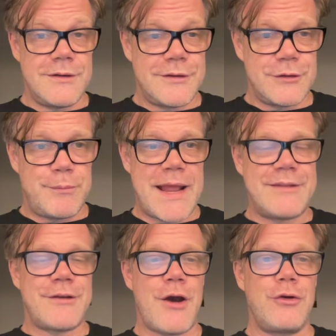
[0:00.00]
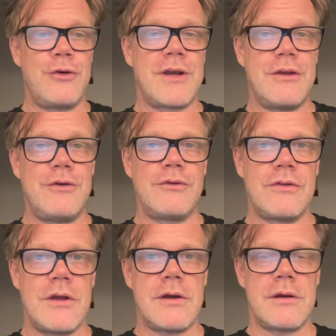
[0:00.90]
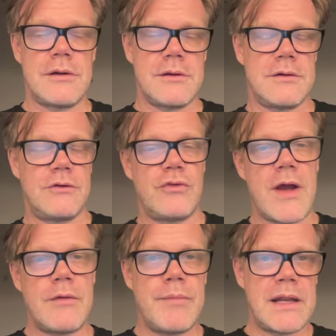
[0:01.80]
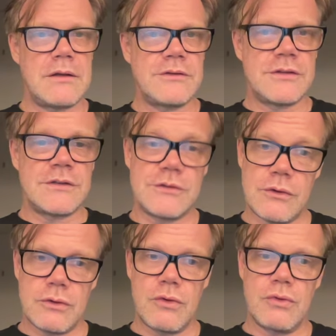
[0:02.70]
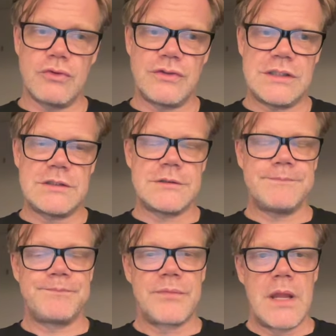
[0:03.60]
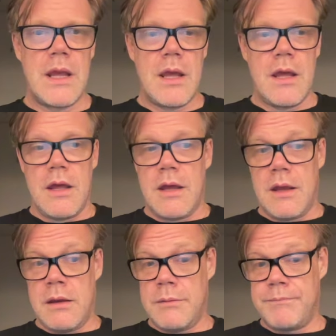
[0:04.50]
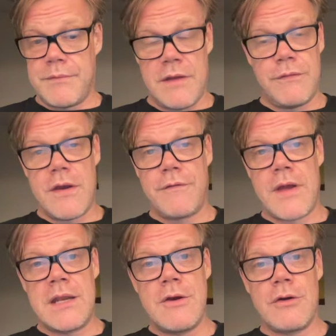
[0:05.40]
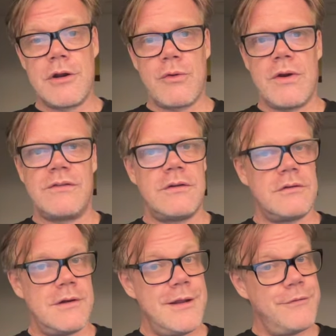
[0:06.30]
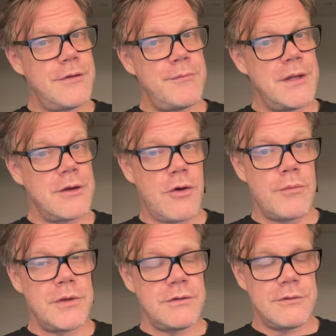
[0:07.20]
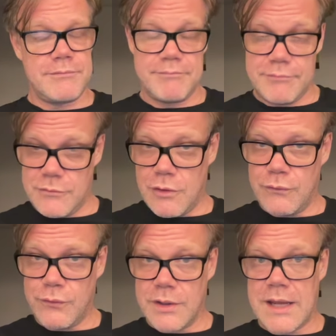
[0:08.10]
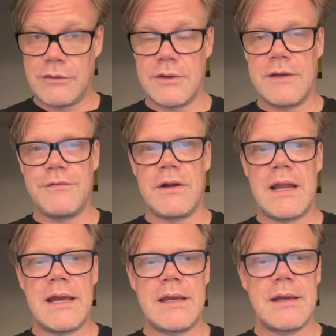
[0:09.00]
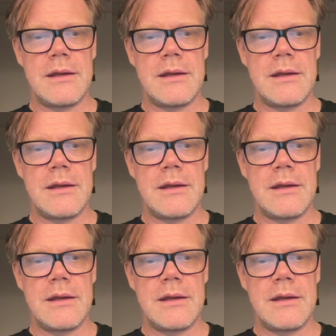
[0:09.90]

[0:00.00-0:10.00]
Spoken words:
explains how you can use the trial balances on Google Sheets. If you have any other questions, leave them in the comments. Don't forget to give a like.